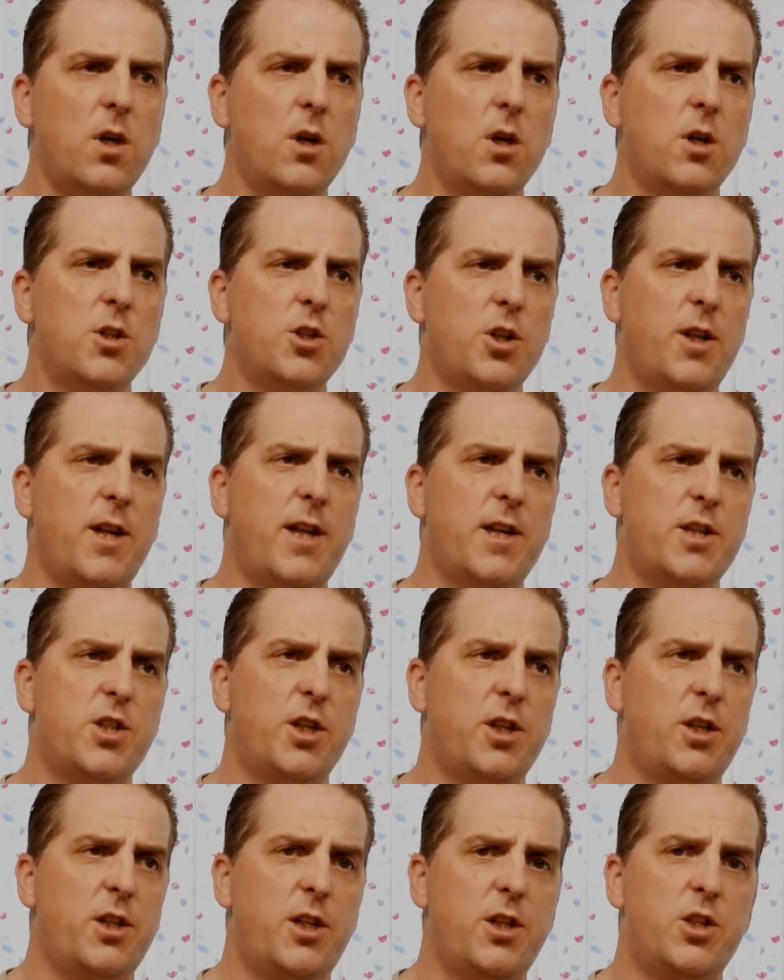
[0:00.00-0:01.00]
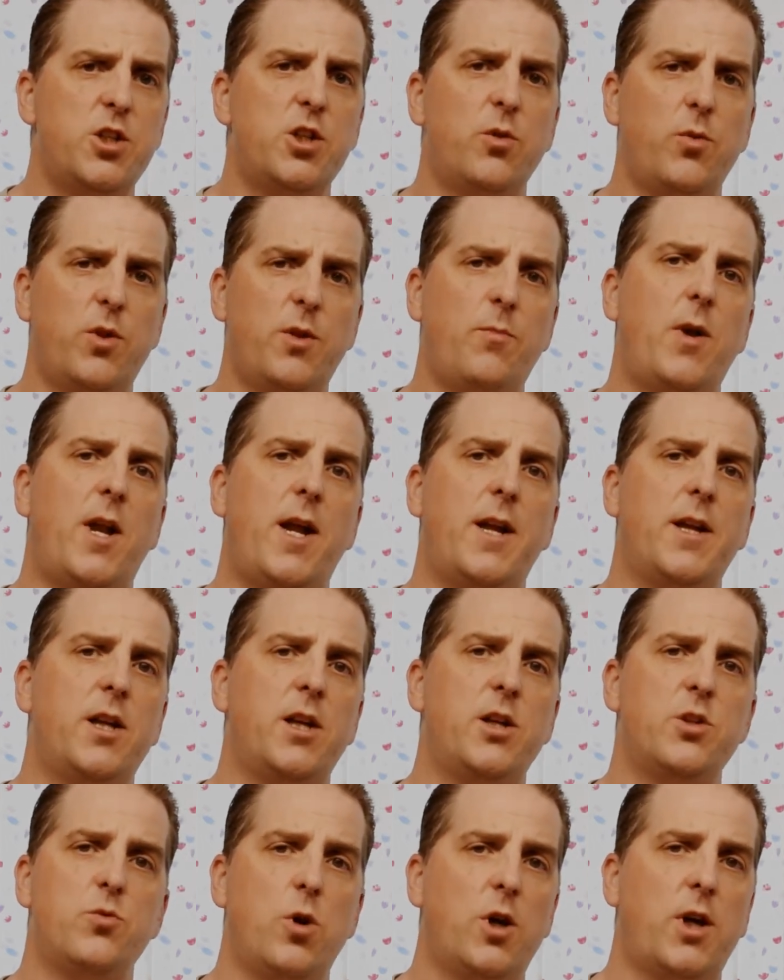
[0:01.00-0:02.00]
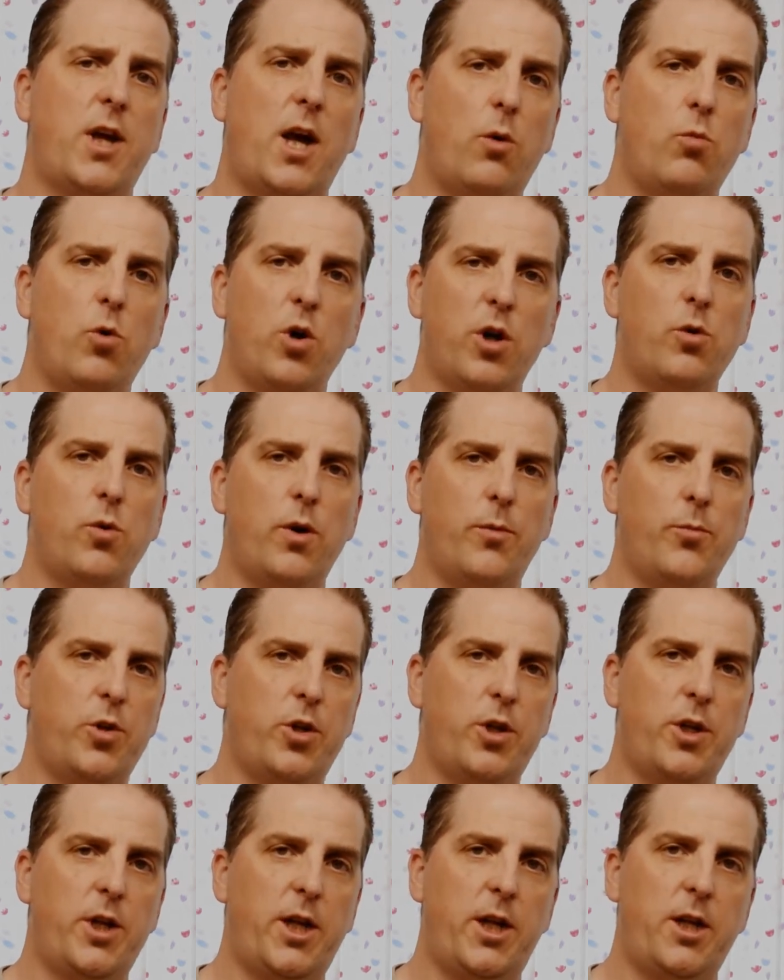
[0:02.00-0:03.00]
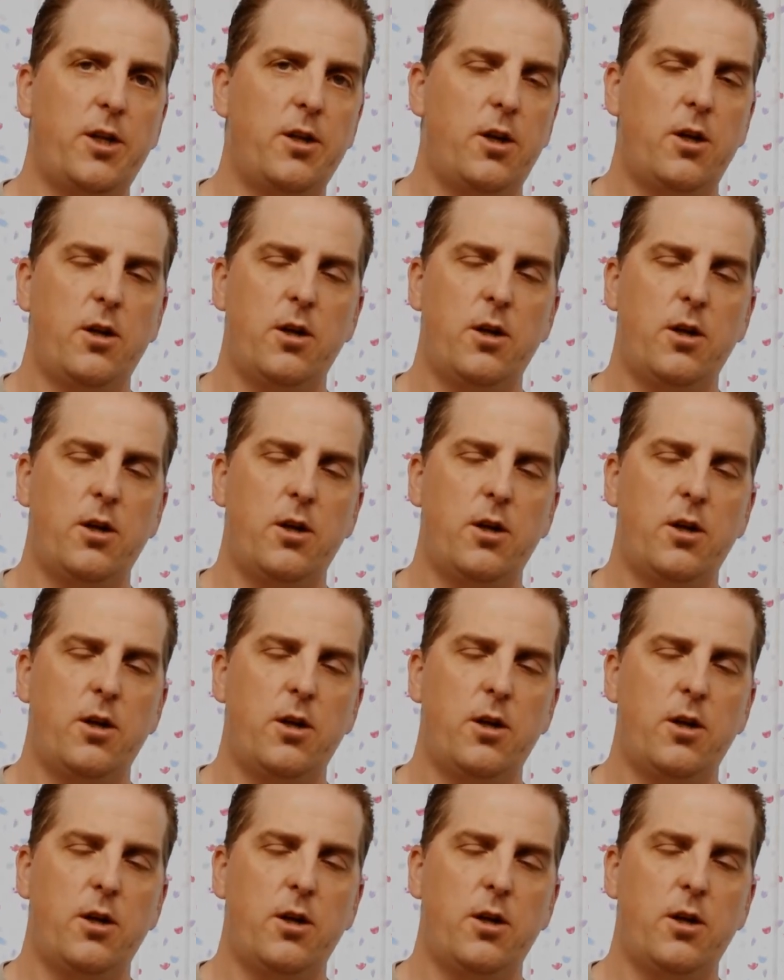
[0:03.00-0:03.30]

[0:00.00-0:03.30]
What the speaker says: So the next thing you need to do with your planning is work out what equipment you need.